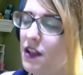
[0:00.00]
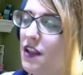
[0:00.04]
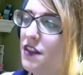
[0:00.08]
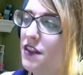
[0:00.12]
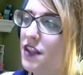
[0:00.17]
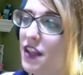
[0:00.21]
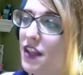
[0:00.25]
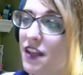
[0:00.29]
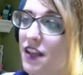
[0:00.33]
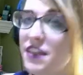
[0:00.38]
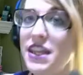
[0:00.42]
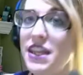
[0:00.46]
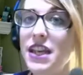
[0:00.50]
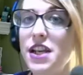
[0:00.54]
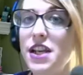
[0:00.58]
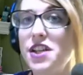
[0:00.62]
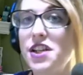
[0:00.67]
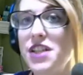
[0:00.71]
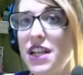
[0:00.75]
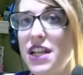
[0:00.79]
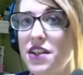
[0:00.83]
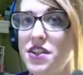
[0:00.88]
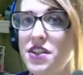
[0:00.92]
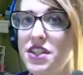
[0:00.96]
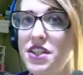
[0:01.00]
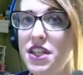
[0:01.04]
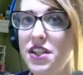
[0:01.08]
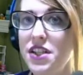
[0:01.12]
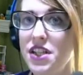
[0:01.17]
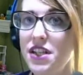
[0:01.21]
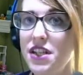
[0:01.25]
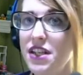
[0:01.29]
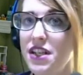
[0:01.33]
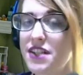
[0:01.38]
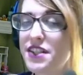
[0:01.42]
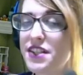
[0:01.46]
The good thing is Shadow
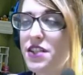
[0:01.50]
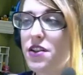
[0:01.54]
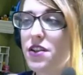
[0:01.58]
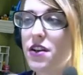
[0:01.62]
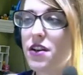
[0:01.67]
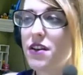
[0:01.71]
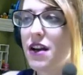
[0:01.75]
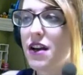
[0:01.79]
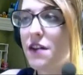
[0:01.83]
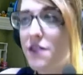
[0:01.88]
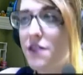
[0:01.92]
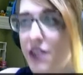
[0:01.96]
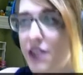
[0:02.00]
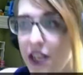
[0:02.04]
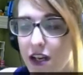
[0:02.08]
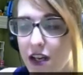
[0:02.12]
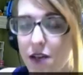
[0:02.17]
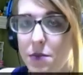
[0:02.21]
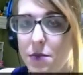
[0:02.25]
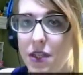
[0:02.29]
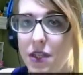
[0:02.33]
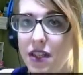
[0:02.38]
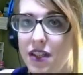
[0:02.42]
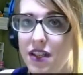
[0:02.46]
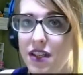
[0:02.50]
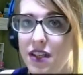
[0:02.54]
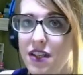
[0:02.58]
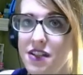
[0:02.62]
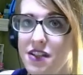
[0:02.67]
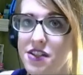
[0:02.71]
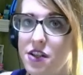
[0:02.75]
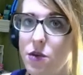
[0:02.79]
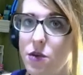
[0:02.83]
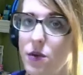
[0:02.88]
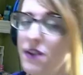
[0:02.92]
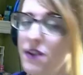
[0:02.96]
Stitching doesn't turn off their abilities,
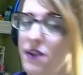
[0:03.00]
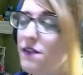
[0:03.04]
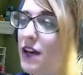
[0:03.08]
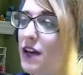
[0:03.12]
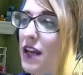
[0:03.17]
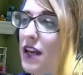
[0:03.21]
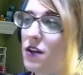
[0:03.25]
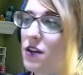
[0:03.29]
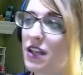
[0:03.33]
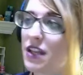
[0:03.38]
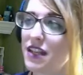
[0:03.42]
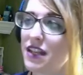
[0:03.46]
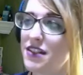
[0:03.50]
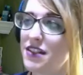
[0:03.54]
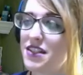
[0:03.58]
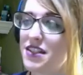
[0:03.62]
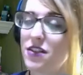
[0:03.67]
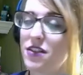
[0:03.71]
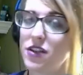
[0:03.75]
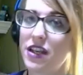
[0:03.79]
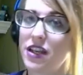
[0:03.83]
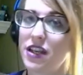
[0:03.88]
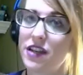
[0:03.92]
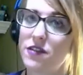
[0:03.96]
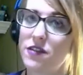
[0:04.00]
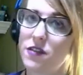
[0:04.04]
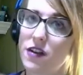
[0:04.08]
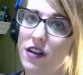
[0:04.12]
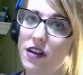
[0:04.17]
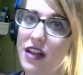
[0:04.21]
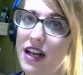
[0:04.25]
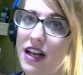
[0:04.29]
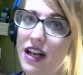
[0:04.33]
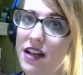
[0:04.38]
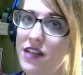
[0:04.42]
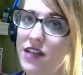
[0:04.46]
so Weavile can still hit for a
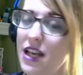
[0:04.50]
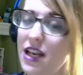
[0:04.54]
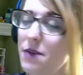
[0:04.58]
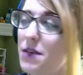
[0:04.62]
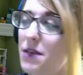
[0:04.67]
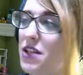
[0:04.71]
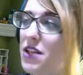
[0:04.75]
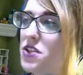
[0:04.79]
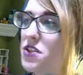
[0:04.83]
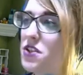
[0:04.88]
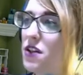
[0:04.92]
lot of damage.